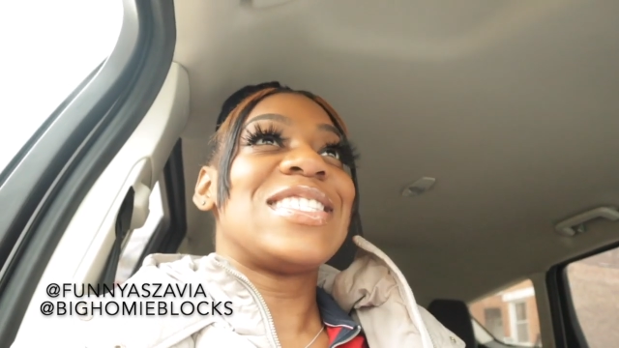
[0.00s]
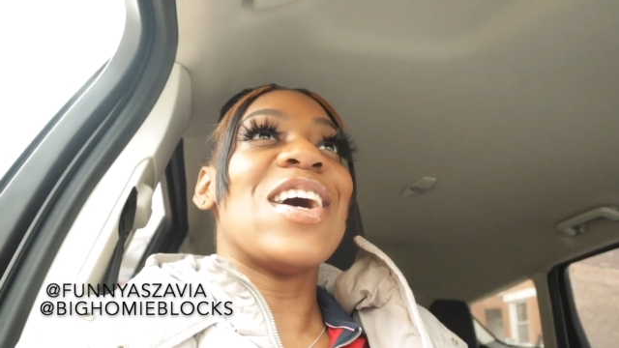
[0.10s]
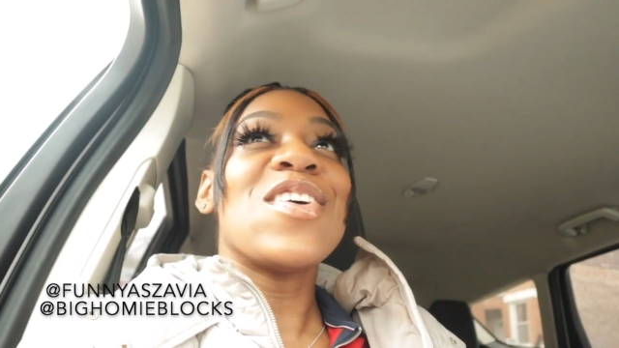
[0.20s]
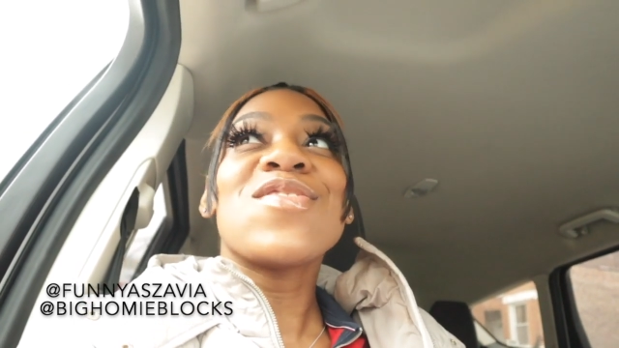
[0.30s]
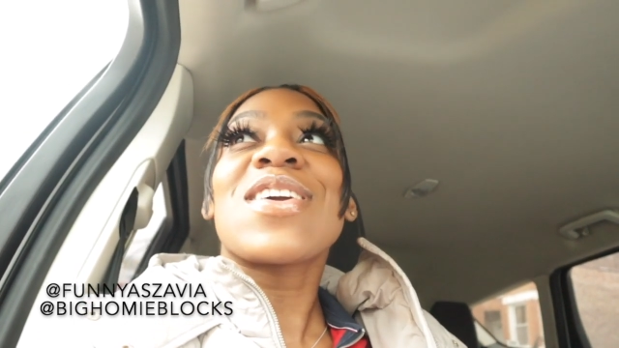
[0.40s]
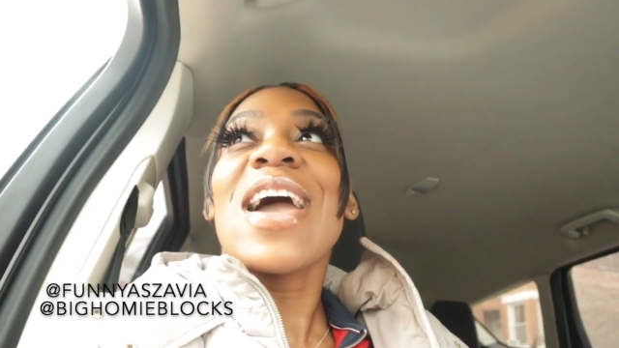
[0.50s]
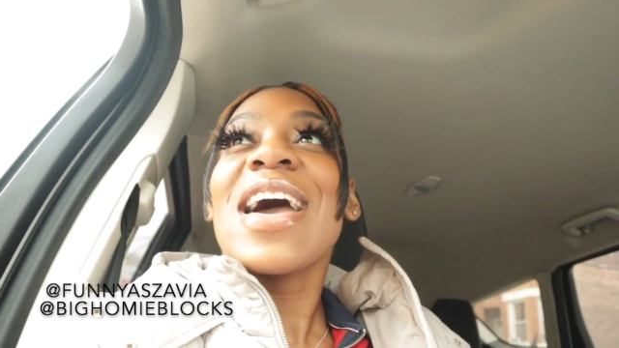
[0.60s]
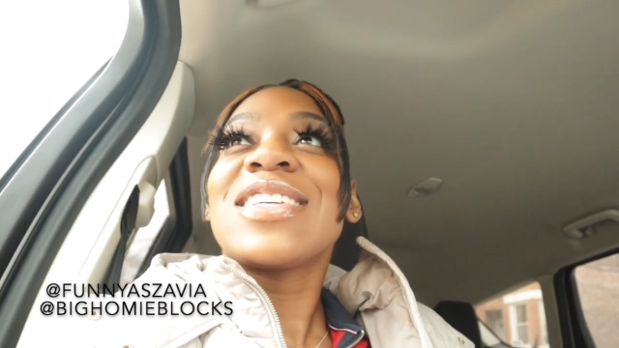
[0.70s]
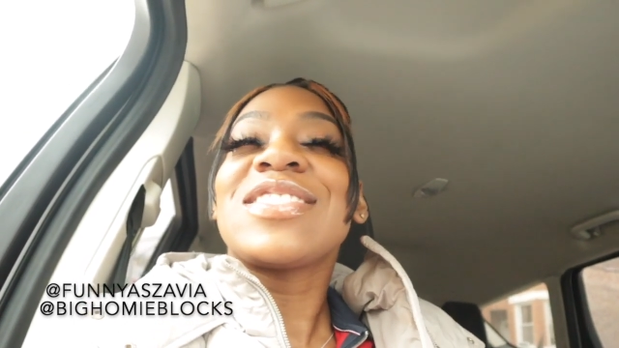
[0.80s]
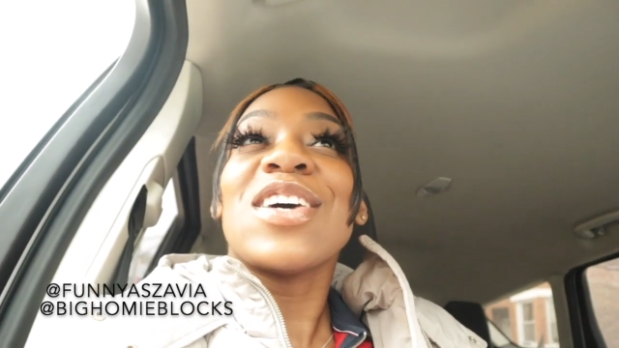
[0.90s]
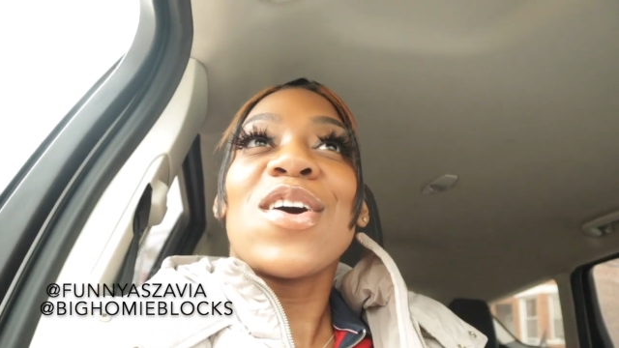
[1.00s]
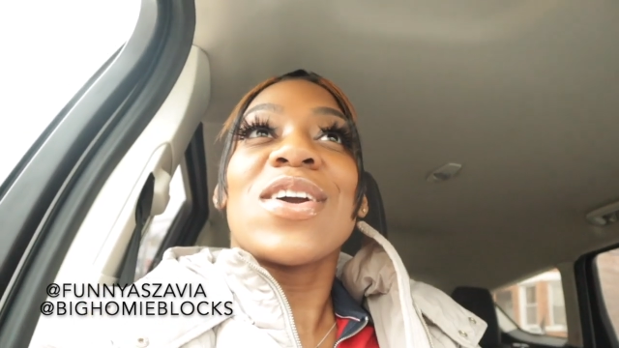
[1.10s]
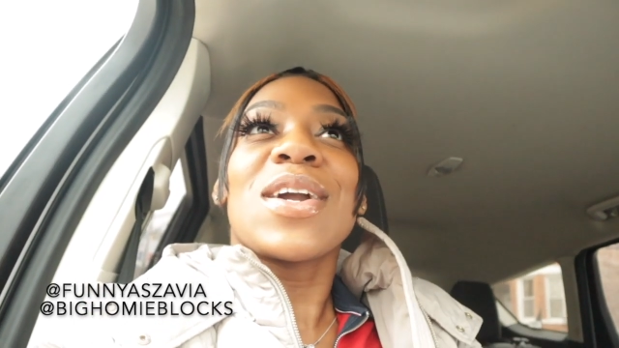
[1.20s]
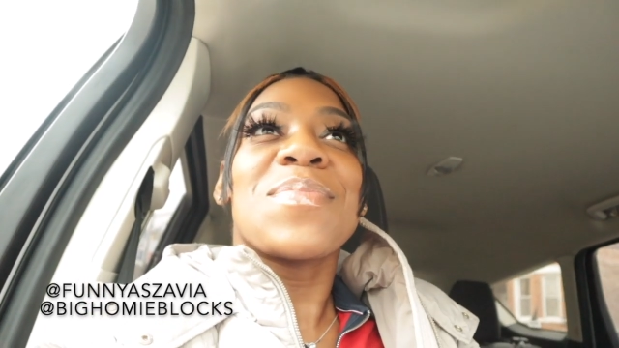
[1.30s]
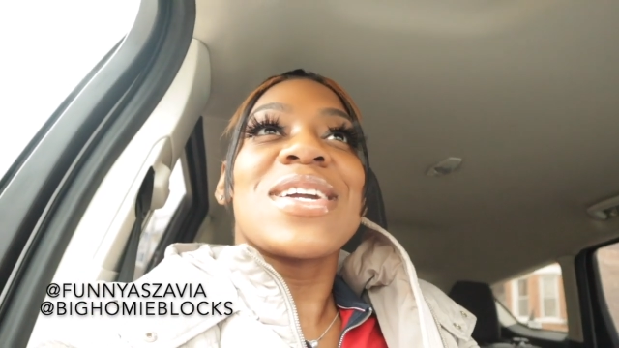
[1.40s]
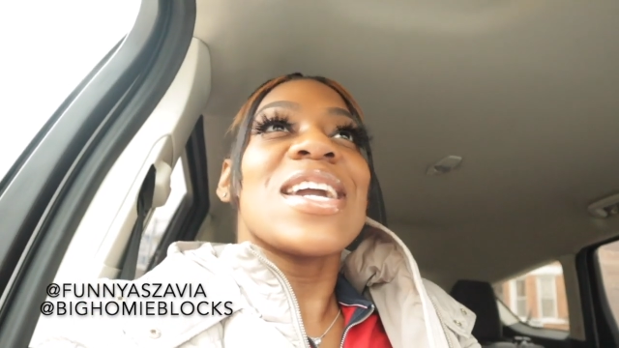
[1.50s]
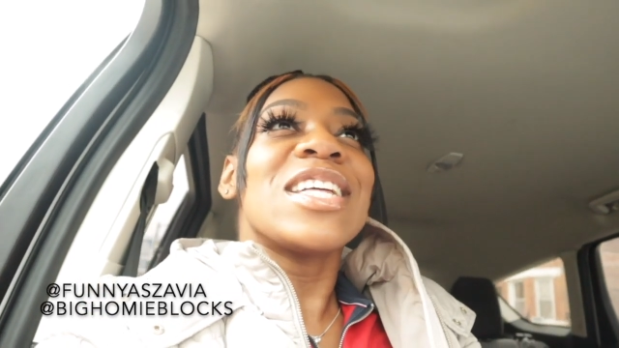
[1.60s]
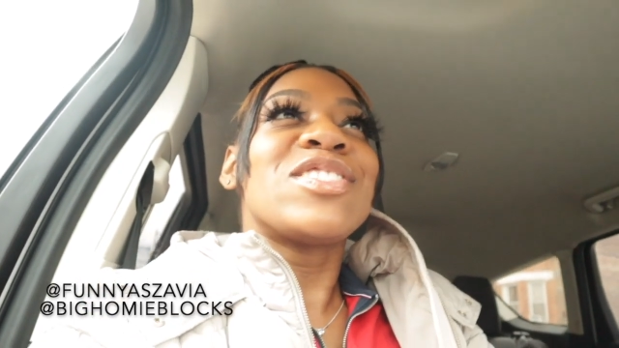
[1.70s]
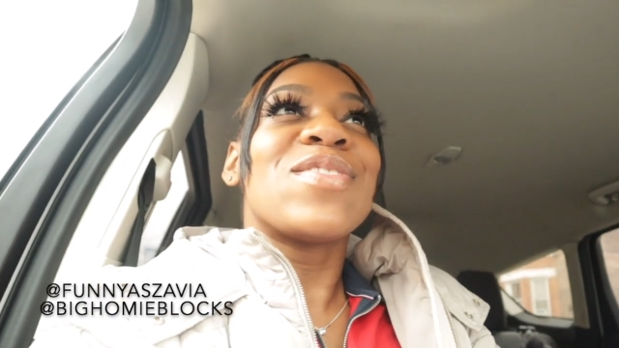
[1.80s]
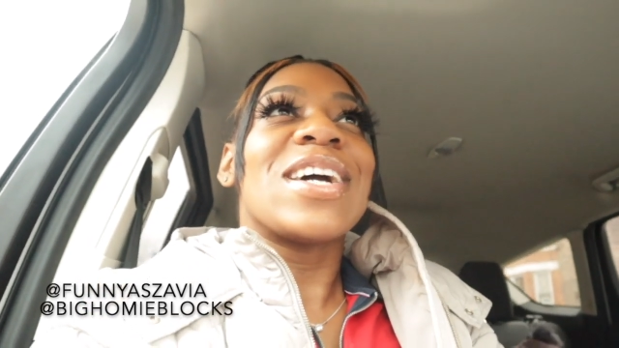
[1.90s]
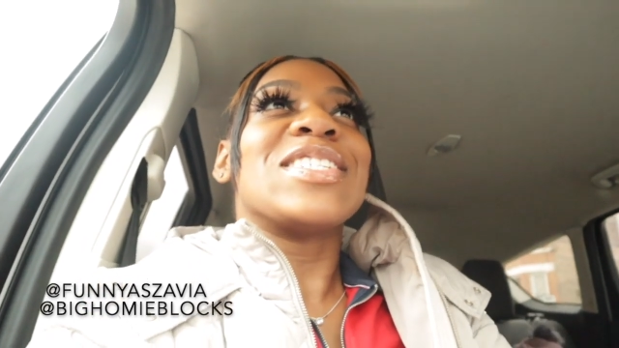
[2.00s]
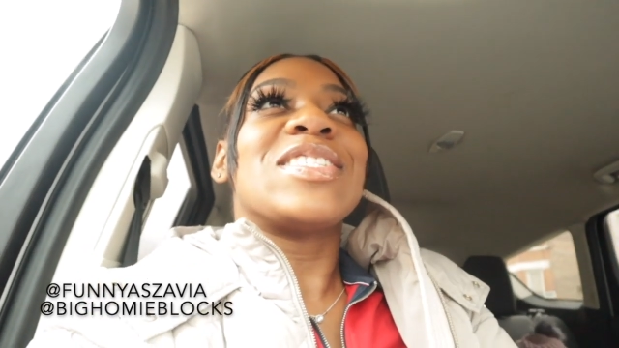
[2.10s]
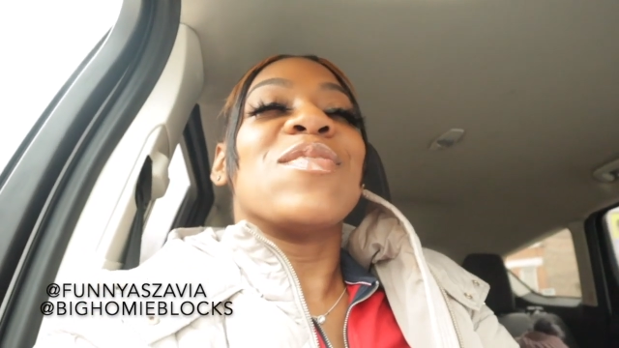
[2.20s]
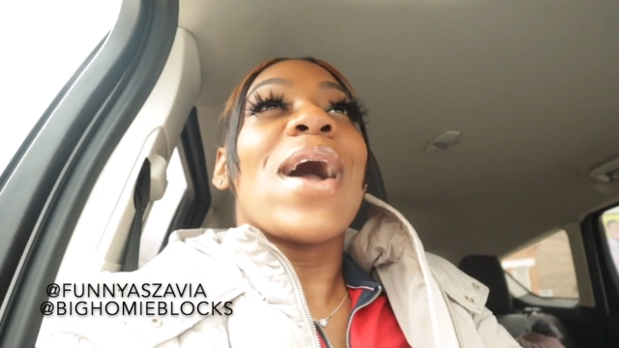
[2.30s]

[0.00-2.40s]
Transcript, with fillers: So you could have, so it could be interesting.